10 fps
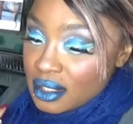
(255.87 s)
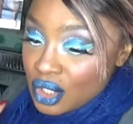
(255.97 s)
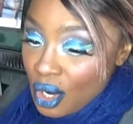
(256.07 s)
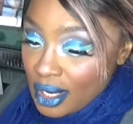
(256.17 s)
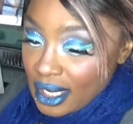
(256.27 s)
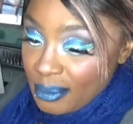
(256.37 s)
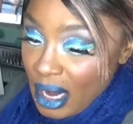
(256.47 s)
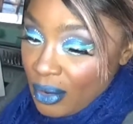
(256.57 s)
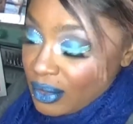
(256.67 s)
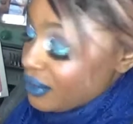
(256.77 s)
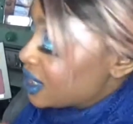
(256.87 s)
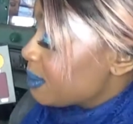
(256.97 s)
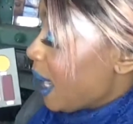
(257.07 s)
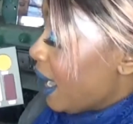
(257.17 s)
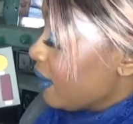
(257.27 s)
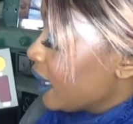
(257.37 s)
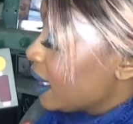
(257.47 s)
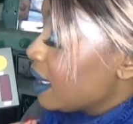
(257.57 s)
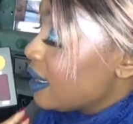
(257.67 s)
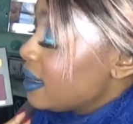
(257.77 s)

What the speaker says: talking about this palette.